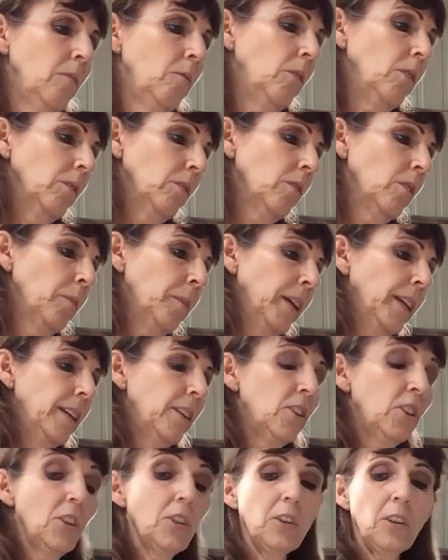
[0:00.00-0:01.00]
Well, not
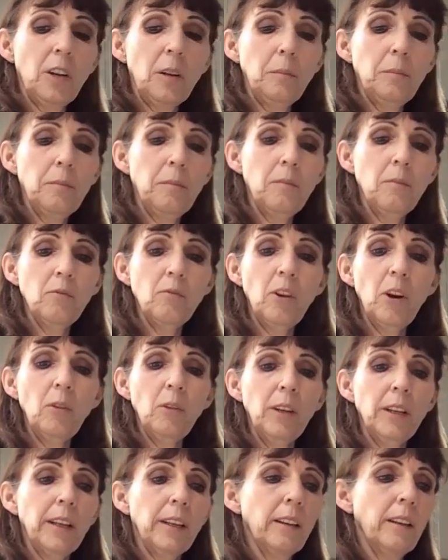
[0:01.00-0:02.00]
baking sheet, sorry,
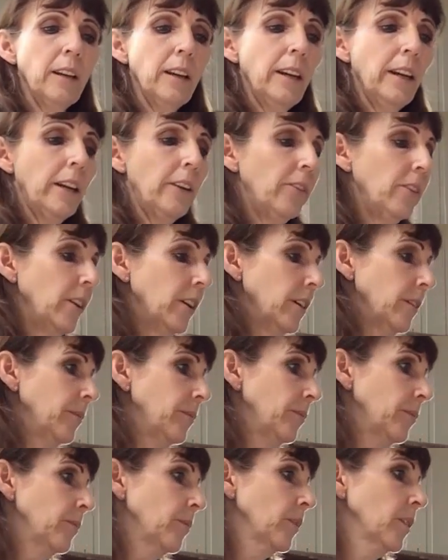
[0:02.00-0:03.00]
rolling area.
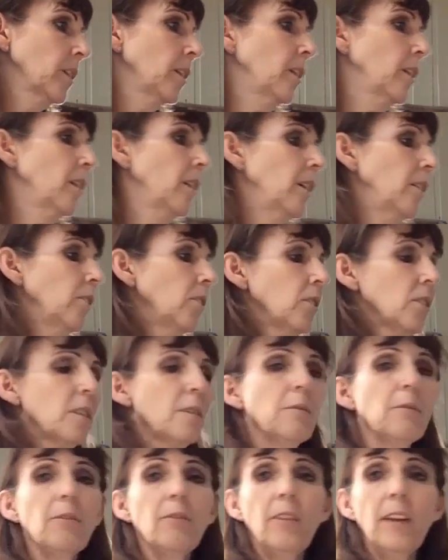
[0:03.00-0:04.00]
Put
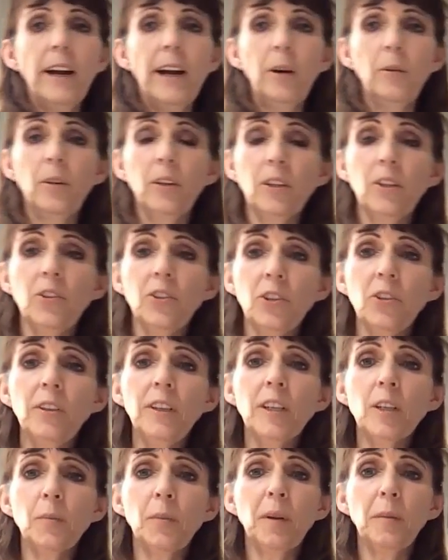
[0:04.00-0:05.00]
some flour. You do
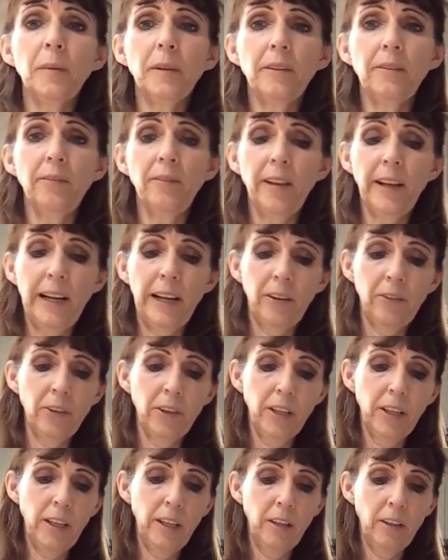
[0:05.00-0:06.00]
need to put a bit of flour
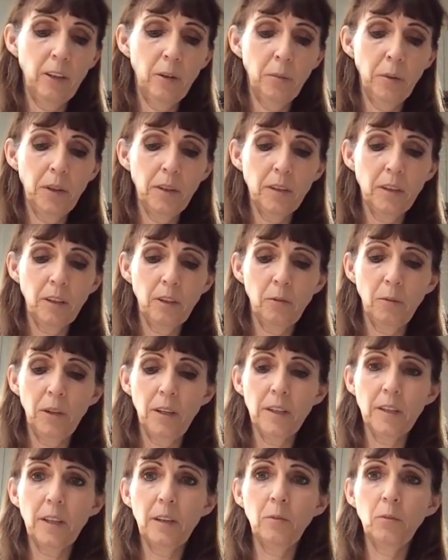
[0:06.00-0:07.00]
in here though, because
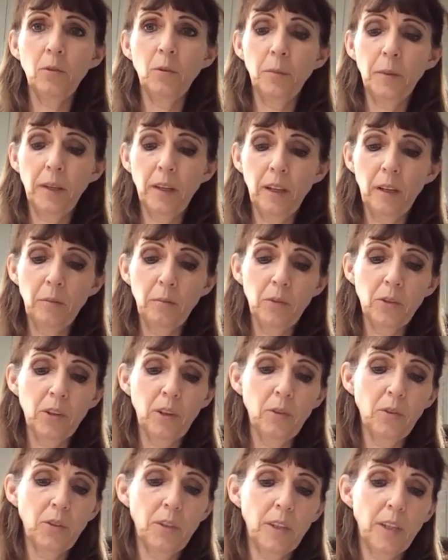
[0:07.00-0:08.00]
otherwise it will become
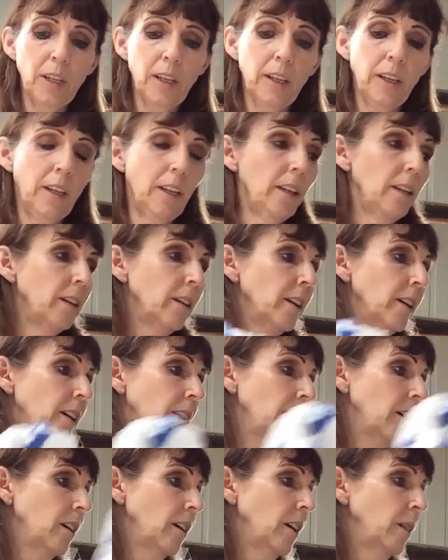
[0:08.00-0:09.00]
so sticky.
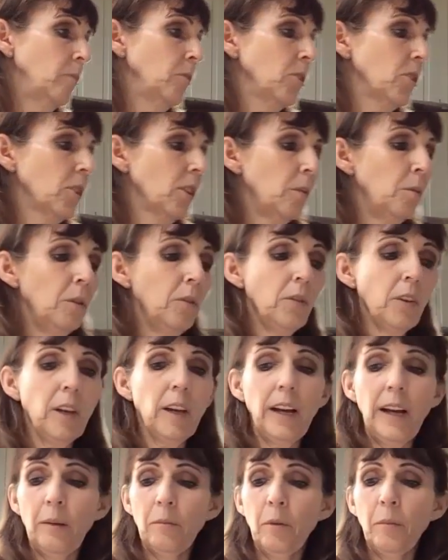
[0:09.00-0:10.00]
I'm just going to move
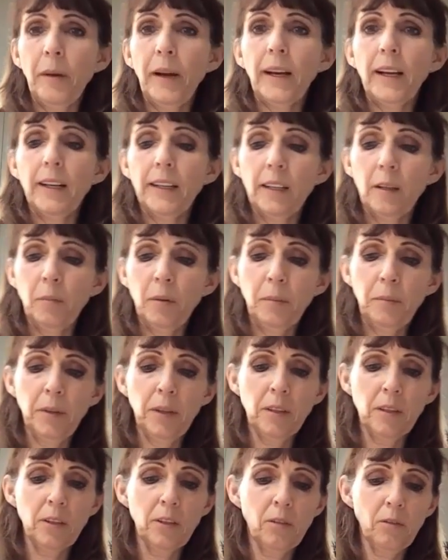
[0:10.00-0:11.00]
the camera back a little bit
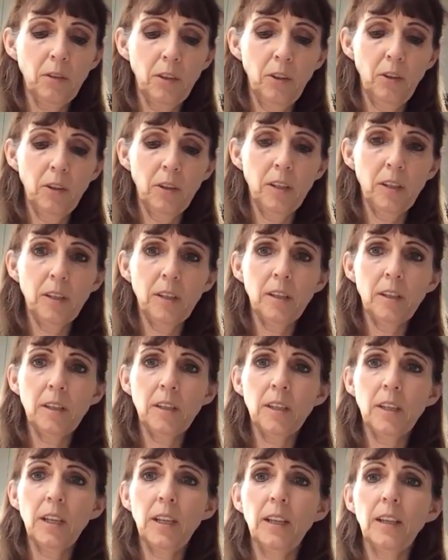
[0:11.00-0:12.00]
because I don't think you can
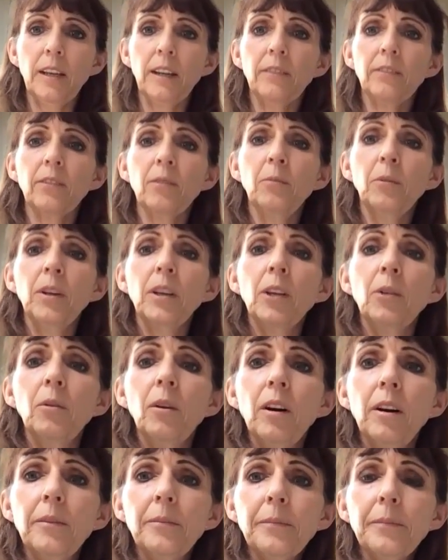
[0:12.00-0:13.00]
see that from where you
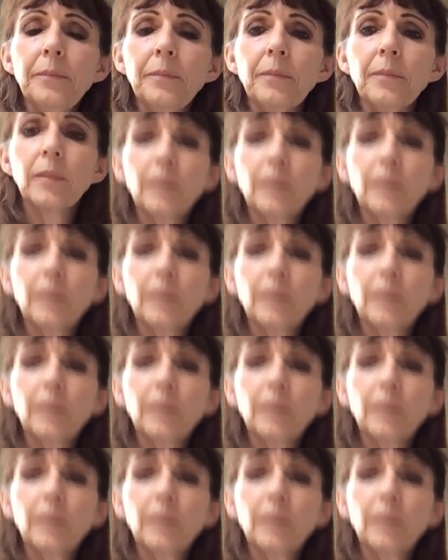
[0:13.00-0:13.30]
are.